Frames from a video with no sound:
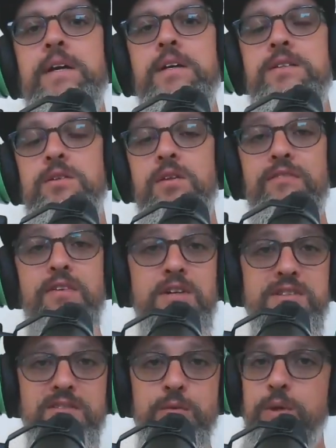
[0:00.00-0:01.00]
So the
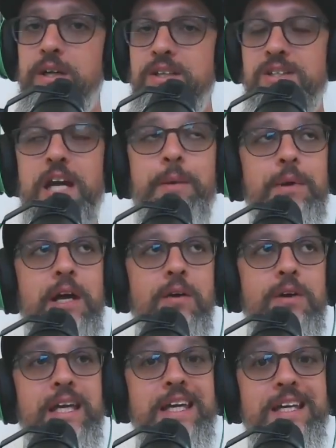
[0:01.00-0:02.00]
first thing we're going to chat
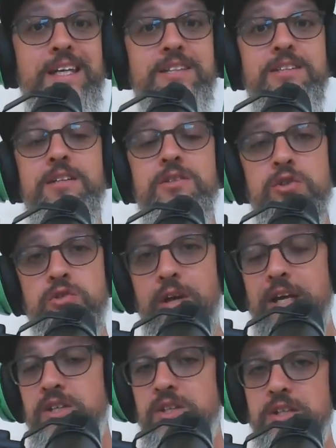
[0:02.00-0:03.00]
about is
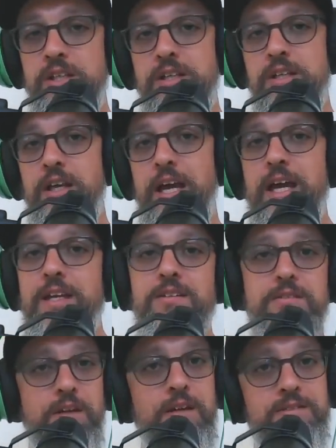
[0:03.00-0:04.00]
strategy and
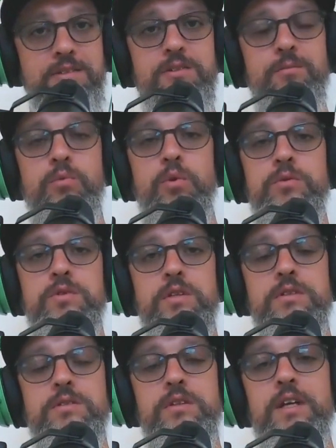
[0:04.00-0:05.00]
design system
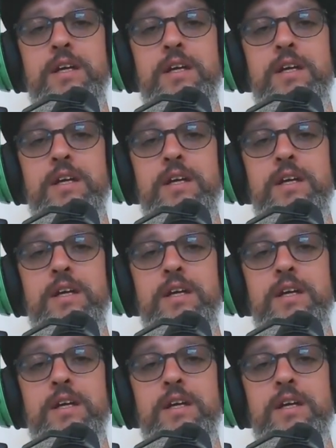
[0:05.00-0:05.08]
process.